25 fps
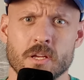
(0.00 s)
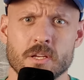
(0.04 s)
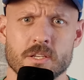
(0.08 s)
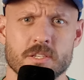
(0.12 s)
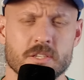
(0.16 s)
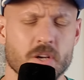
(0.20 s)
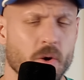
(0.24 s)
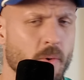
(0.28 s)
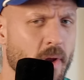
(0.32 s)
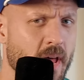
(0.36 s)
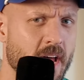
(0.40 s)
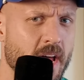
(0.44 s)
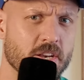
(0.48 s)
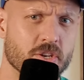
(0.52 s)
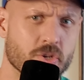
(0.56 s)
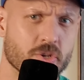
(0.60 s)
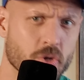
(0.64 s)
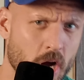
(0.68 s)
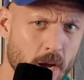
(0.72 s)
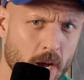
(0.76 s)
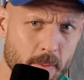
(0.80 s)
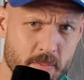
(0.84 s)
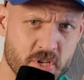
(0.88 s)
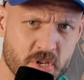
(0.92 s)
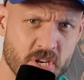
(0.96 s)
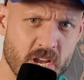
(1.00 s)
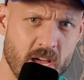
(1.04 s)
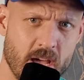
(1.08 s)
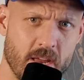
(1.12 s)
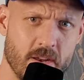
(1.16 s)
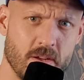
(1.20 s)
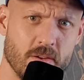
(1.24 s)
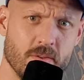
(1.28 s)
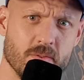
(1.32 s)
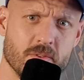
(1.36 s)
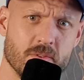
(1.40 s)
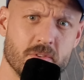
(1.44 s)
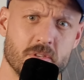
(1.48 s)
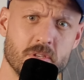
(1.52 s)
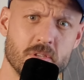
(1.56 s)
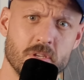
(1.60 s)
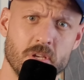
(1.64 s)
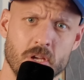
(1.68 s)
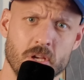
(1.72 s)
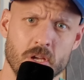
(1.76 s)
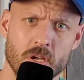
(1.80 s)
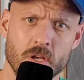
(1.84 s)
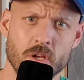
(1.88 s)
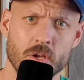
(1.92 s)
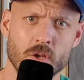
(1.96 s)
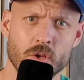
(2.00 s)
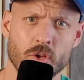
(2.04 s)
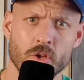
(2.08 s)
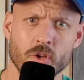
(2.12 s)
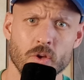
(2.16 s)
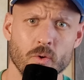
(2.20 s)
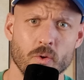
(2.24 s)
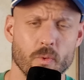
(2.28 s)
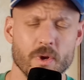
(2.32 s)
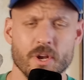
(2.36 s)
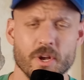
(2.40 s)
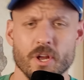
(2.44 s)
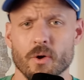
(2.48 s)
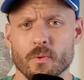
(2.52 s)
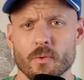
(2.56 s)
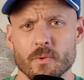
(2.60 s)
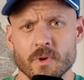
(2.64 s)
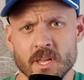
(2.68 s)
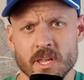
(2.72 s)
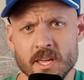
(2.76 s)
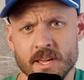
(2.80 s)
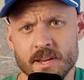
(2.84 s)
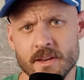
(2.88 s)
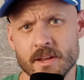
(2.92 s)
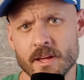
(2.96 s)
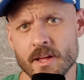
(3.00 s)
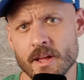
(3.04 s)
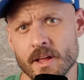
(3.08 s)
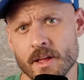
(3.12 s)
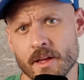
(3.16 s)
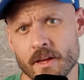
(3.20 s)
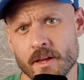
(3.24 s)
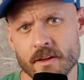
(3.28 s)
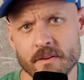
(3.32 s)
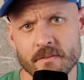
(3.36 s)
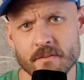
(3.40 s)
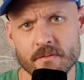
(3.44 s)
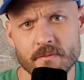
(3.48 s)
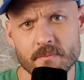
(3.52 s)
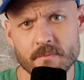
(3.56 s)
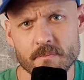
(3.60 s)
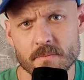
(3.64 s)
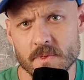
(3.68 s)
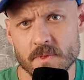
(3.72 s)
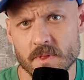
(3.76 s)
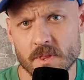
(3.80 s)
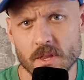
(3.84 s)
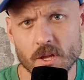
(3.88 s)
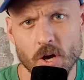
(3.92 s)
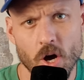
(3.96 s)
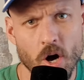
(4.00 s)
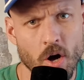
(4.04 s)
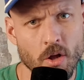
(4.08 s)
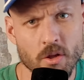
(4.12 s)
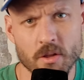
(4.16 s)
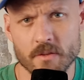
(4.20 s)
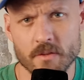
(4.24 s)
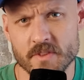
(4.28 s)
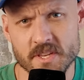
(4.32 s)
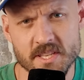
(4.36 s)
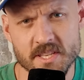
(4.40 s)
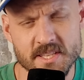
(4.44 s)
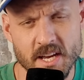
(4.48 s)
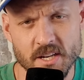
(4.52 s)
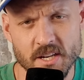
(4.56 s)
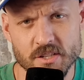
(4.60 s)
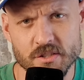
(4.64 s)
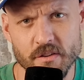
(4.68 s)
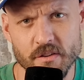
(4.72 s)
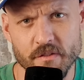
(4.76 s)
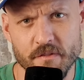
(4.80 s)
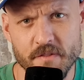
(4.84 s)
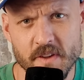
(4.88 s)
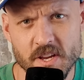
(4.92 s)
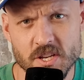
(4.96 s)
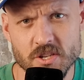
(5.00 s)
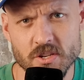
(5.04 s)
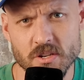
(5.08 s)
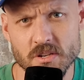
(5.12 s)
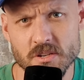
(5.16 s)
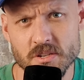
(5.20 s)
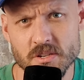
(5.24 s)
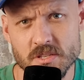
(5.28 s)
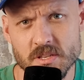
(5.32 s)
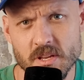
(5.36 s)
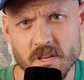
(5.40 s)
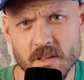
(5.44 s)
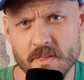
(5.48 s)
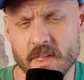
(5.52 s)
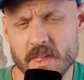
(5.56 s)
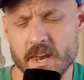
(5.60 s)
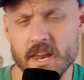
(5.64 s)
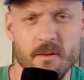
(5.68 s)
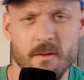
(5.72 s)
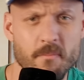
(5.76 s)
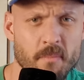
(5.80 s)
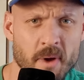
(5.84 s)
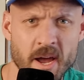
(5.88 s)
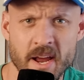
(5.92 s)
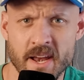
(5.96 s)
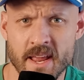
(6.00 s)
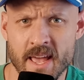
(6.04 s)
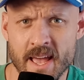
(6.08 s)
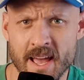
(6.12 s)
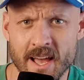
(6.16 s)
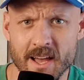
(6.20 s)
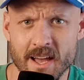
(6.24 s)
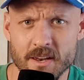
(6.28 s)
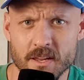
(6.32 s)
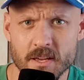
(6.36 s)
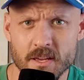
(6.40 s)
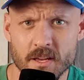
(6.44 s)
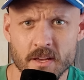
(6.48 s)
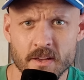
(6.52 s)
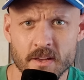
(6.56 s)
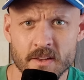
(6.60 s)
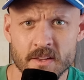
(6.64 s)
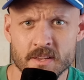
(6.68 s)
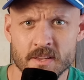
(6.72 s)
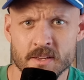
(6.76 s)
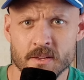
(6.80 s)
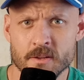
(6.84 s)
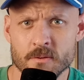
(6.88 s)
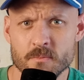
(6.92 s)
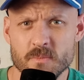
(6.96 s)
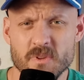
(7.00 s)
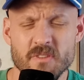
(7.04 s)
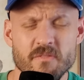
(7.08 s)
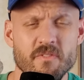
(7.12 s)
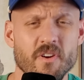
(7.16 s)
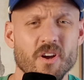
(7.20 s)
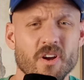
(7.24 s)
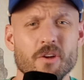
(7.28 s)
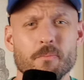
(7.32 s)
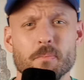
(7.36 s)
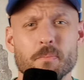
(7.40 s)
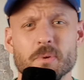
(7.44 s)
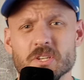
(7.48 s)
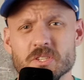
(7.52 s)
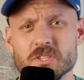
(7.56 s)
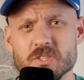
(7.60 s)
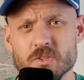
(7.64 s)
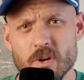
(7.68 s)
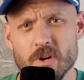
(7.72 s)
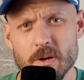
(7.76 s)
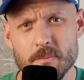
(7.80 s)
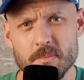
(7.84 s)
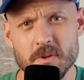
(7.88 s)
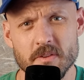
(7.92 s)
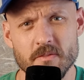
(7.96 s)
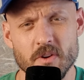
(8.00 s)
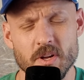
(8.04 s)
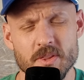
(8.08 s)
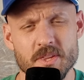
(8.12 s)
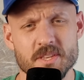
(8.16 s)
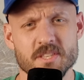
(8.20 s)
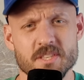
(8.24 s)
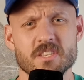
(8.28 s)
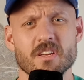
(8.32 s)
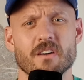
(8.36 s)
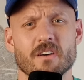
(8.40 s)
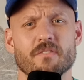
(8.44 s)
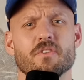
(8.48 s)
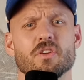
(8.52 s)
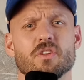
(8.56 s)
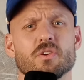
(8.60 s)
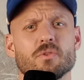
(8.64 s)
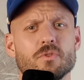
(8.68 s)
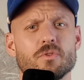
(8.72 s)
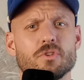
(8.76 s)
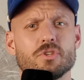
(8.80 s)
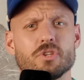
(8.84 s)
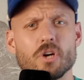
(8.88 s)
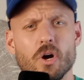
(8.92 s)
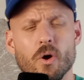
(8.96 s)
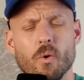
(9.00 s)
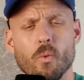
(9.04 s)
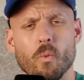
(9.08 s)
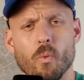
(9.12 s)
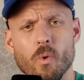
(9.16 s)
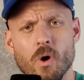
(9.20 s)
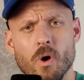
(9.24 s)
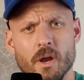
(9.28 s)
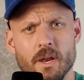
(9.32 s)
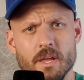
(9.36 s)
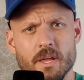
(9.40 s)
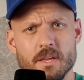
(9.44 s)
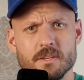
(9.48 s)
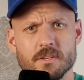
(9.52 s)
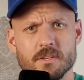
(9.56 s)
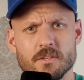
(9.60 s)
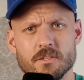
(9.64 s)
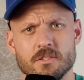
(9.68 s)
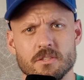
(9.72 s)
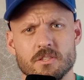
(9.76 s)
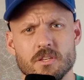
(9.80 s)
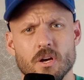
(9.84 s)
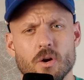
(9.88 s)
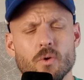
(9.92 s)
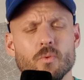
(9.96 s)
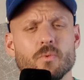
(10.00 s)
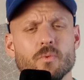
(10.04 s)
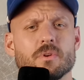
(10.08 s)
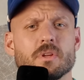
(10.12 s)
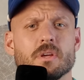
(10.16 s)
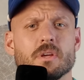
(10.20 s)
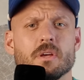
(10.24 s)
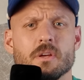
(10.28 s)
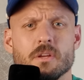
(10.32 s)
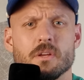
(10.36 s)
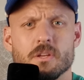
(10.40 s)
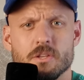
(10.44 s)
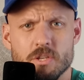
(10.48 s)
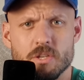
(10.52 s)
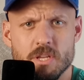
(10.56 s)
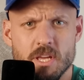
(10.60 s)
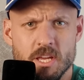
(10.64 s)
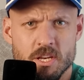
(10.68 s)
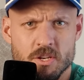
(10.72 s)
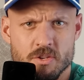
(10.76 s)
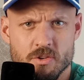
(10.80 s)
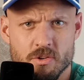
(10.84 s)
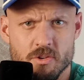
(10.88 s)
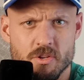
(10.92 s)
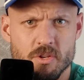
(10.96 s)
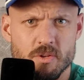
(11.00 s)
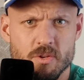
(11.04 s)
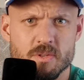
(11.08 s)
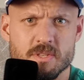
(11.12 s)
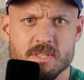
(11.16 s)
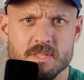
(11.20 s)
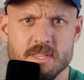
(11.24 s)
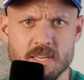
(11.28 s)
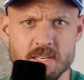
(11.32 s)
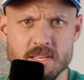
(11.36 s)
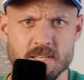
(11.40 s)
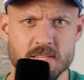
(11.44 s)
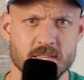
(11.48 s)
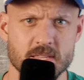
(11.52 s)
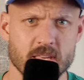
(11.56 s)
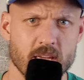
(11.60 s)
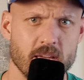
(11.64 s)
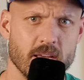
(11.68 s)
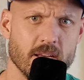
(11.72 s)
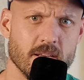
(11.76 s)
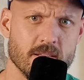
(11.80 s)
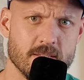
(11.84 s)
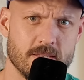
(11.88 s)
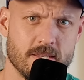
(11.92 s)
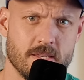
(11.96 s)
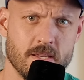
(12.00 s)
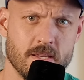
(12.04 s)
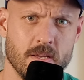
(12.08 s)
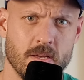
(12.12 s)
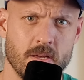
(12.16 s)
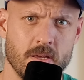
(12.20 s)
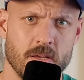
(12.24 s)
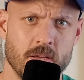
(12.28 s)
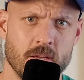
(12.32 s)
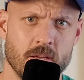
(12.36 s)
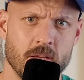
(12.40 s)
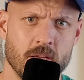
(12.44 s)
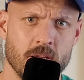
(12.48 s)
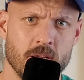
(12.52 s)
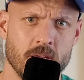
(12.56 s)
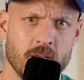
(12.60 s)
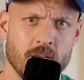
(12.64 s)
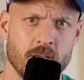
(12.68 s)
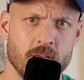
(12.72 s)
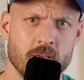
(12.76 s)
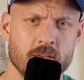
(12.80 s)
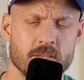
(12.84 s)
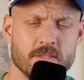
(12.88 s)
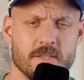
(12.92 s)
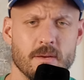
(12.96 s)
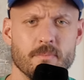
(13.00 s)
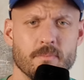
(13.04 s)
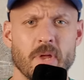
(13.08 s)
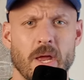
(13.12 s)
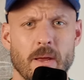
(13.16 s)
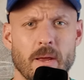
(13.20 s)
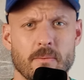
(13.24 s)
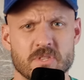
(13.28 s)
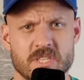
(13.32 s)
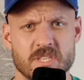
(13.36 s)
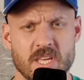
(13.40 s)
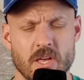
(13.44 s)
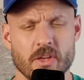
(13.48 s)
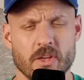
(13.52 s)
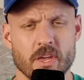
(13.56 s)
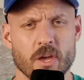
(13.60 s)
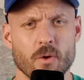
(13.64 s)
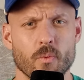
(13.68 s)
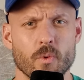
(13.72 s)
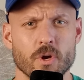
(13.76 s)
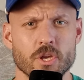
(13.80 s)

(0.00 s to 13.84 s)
Don't add drop shadows. We don't need all of these extra features that it might add. Be very prescriptive on the stuff you don't want it. Don't introduce these things. Sometimes telling it